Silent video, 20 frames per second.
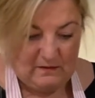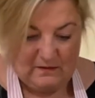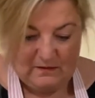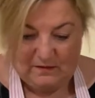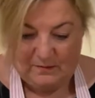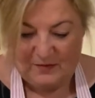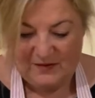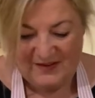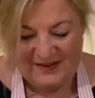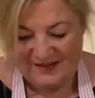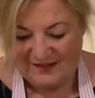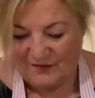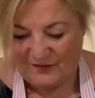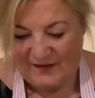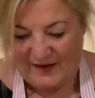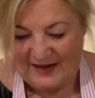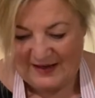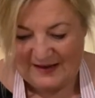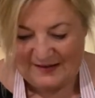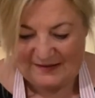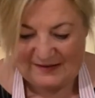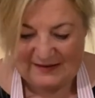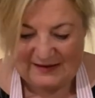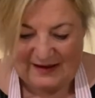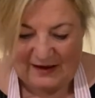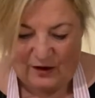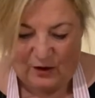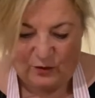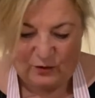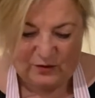But these are fairly easy to get
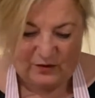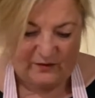hold of.